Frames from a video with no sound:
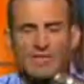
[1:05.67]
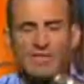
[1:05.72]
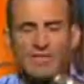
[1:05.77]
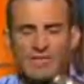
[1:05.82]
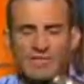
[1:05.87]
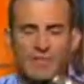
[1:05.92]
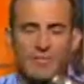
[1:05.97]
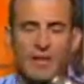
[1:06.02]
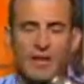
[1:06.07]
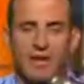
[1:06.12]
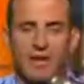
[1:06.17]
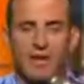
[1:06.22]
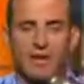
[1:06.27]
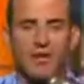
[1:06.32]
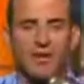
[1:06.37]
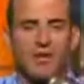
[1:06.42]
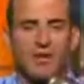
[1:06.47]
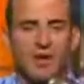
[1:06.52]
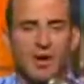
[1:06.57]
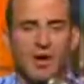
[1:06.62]
Not just that, but
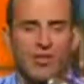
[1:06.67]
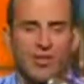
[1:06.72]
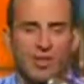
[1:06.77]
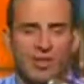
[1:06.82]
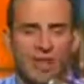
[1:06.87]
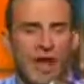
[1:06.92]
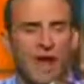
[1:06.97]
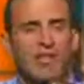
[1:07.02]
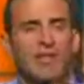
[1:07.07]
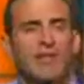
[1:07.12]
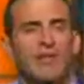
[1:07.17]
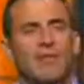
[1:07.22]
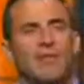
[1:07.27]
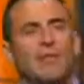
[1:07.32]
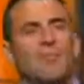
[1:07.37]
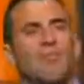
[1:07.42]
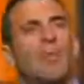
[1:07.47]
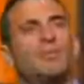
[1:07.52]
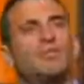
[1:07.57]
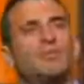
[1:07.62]
a lot
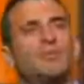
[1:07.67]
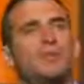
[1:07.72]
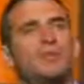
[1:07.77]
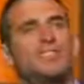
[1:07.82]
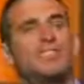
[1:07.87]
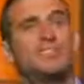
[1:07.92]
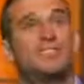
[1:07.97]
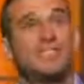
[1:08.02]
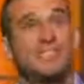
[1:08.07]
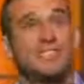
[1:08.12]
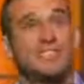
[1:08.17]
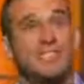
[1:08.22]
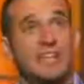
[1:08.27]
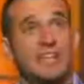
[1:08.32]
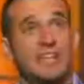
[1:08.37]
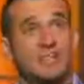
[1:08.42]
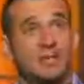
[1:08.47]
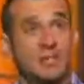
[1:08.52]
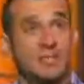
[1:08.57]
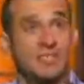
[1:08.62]
of the most recent
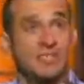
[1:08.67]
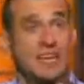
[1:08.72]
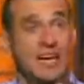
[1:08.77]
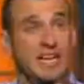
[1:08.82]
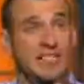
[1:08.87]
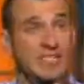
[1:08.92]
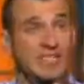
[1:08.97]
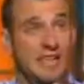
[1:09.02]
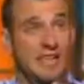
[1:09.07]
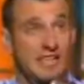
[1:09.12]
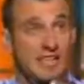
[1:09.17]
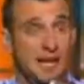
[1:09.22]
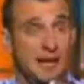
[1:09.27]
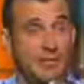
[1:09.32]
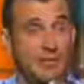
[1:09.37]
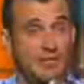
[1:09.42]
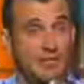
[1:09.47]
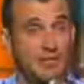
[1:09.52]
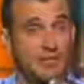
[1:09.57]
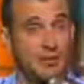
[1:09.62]
success stories, the Isaiah
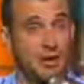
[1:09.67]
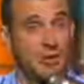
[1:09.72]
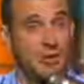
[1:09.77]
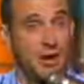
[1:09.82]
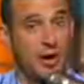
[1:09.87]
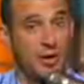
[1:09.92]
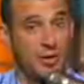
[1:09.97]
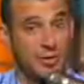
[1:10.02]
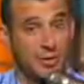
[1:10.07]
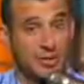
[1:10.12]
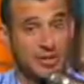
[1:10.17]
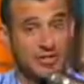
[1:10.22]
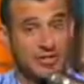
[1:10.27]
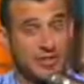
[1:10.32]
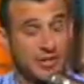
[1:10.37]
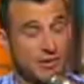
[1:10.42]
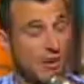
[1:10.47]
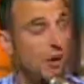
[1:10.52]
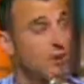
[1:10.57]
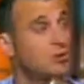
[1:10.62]
Thomases, Draymond
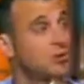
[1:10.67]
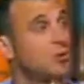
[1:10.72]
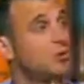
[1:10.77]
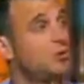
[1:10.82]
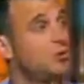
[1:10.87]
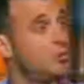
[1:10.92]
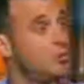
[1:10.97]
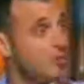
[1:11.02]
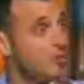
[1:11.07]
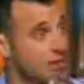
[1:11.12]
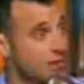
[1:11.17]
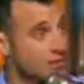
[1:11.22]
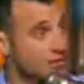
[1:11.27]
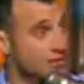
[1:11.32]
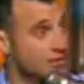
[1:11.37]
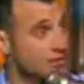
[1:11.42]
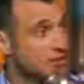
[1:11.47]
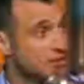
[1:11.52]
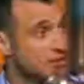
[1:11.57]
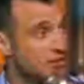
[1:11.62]
Greens, they're also
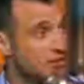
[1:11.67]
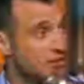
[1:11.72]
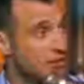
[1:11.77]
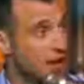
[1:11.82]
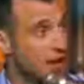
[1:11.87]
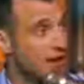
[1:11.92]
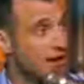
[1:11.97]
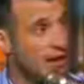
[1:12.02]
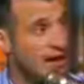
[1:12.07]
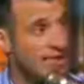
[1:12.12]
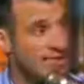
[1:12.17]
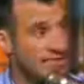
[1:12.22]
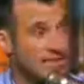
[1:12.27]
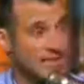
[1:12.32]
tweeners, right?